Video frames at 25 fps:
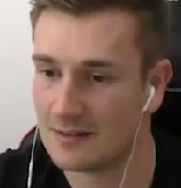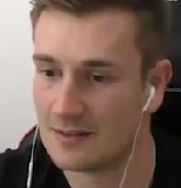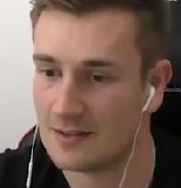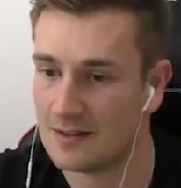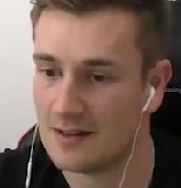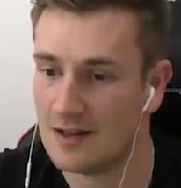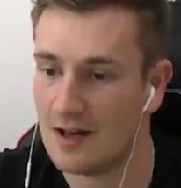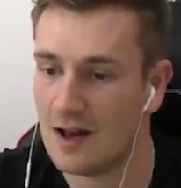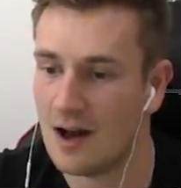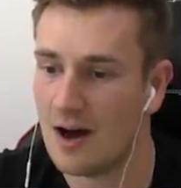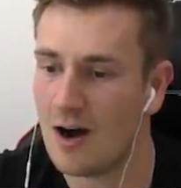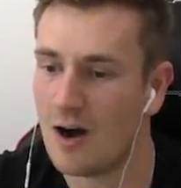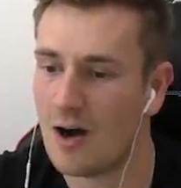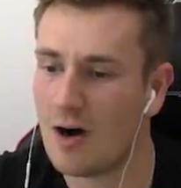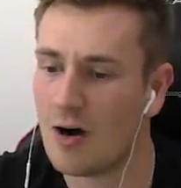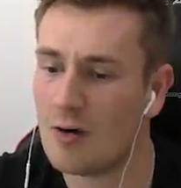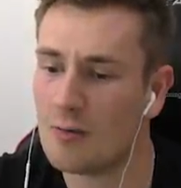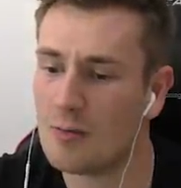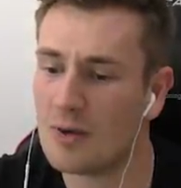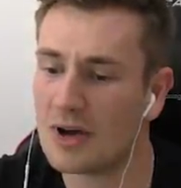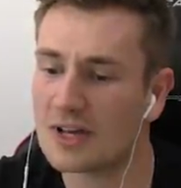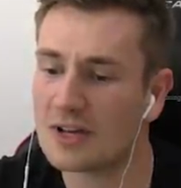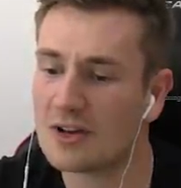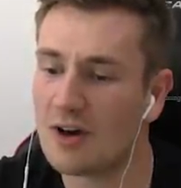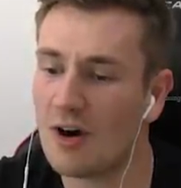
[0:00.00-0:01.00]
For, oh
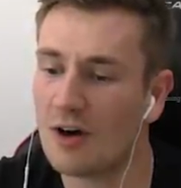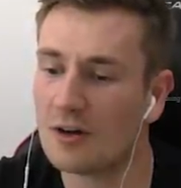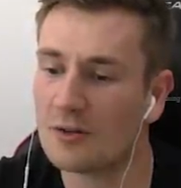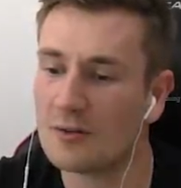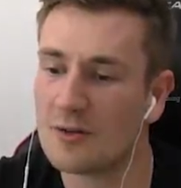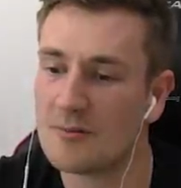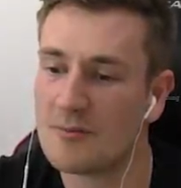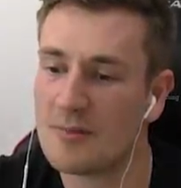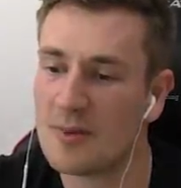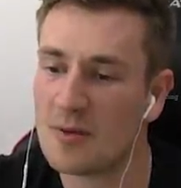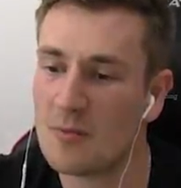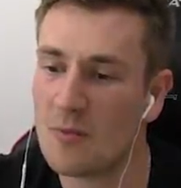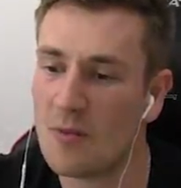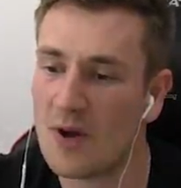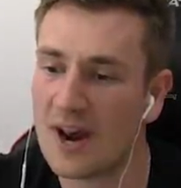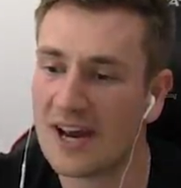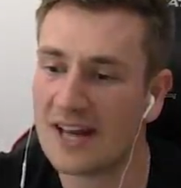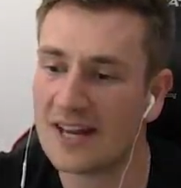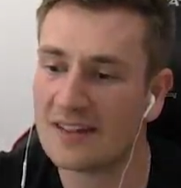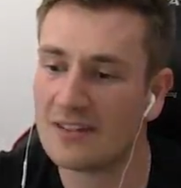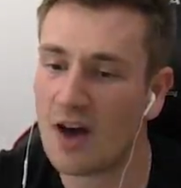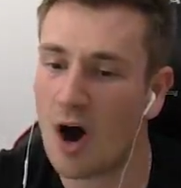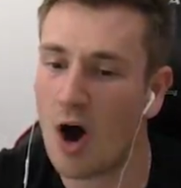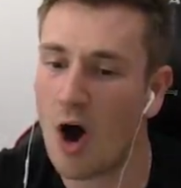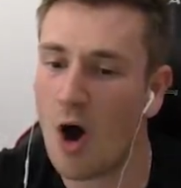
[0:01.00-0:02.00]
my god, we've been
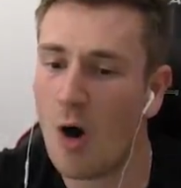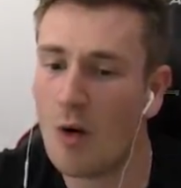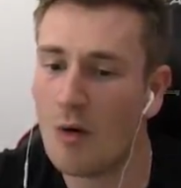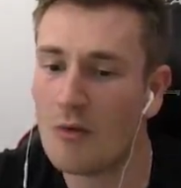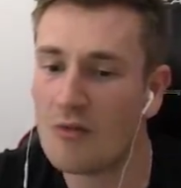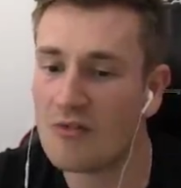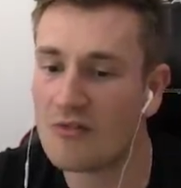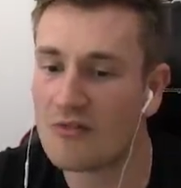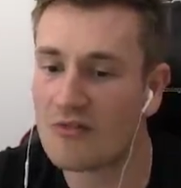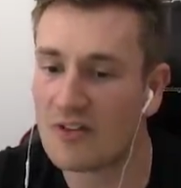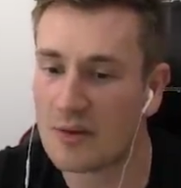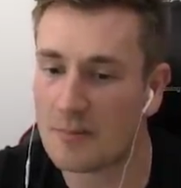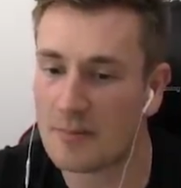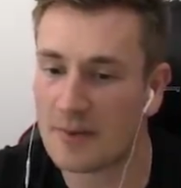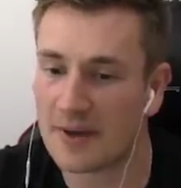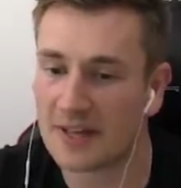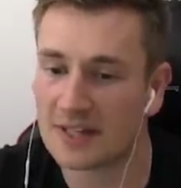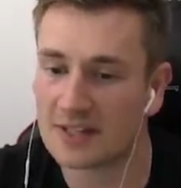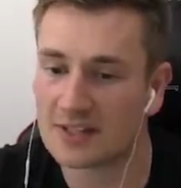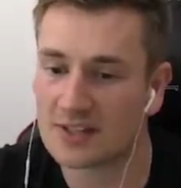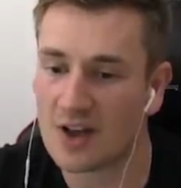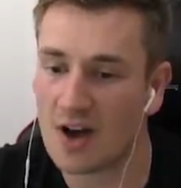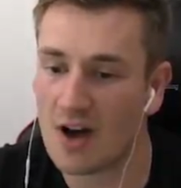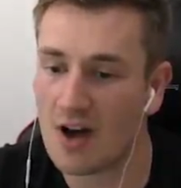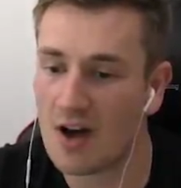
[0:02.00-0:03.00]
winning the whole flipping
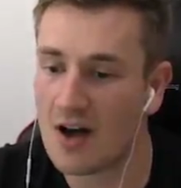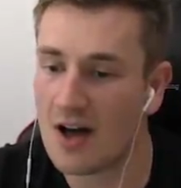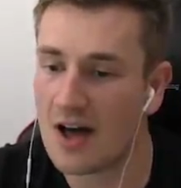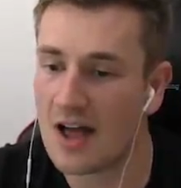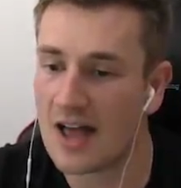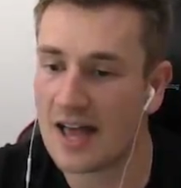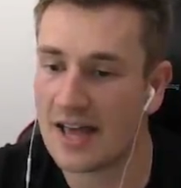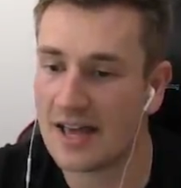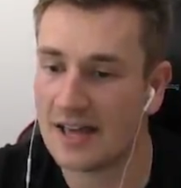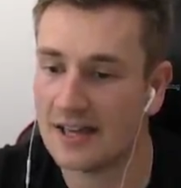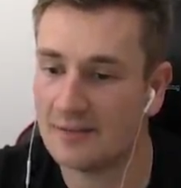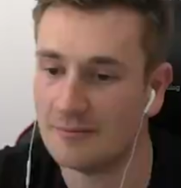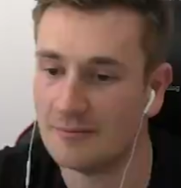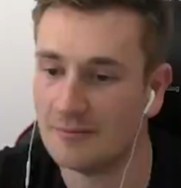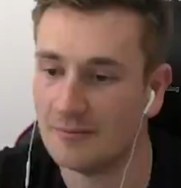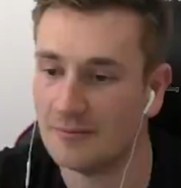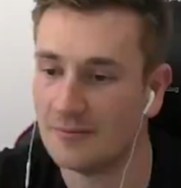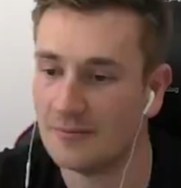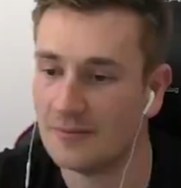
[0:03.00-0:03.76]
time.